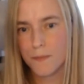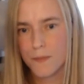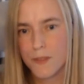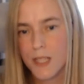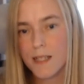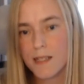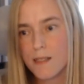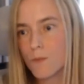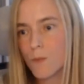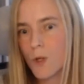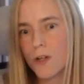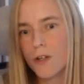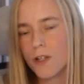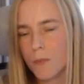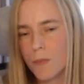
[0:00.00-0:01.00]
Take some
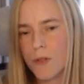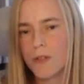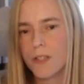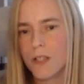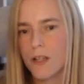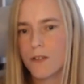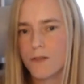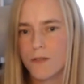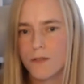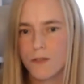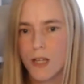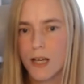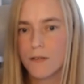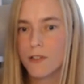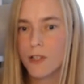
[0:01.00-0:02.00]
work, but you
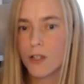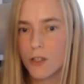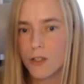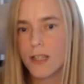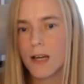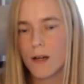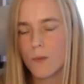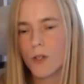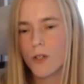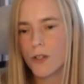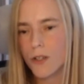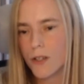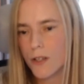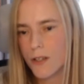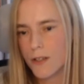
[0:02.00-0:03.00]
have to learn that
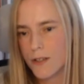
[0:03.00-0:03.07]
work